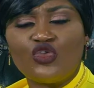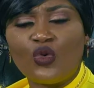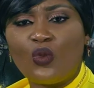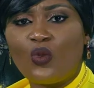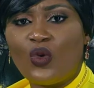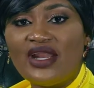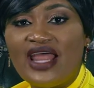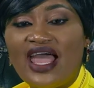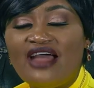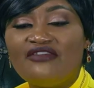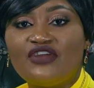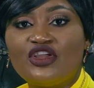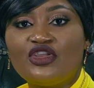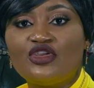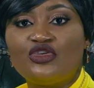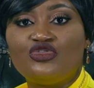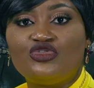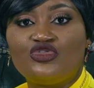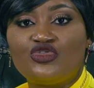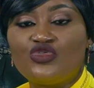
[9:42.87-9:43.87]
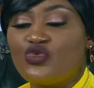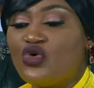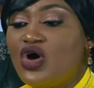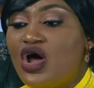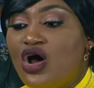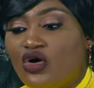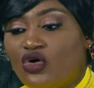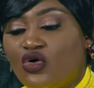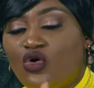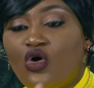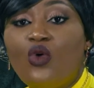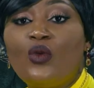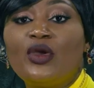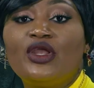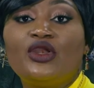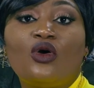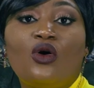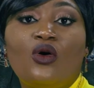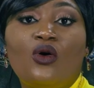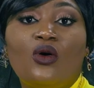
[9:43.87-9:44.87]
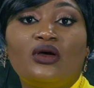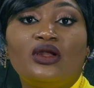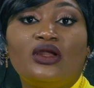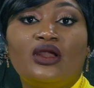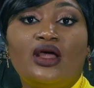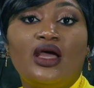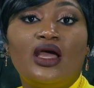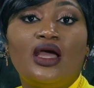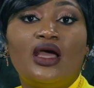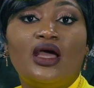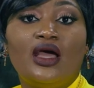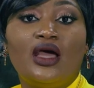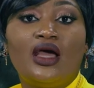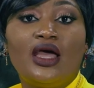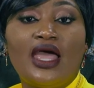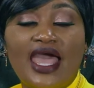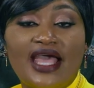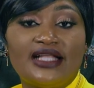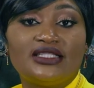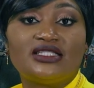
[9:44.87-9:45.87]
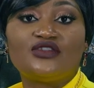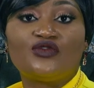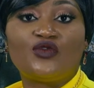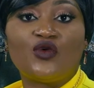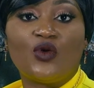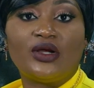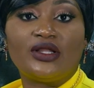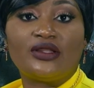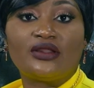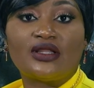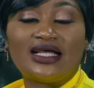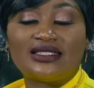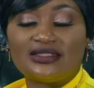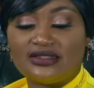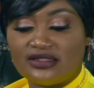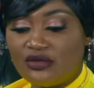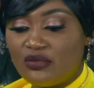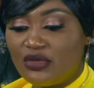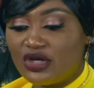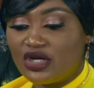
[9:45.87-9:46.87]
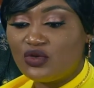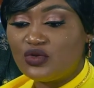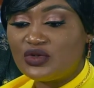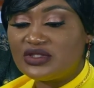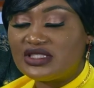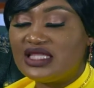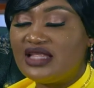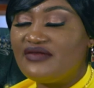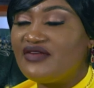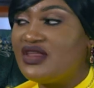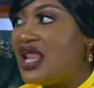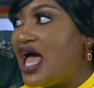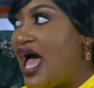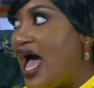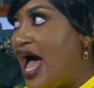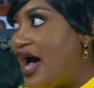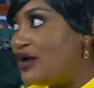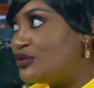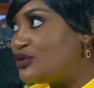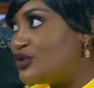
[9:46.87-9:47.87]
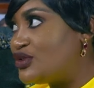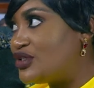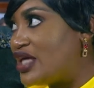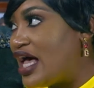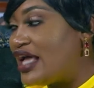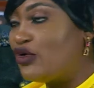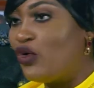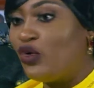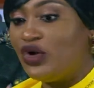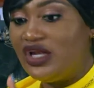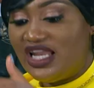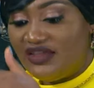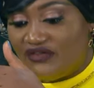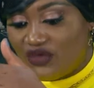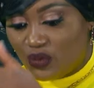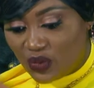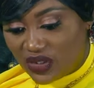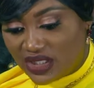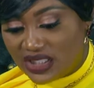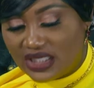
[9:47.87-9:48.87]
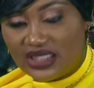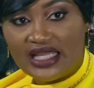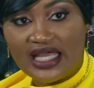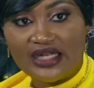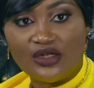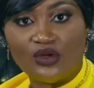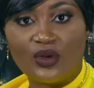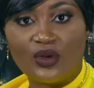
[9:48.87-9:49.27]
So whatever you do going on henceforth, as somebody who's living outside or living within that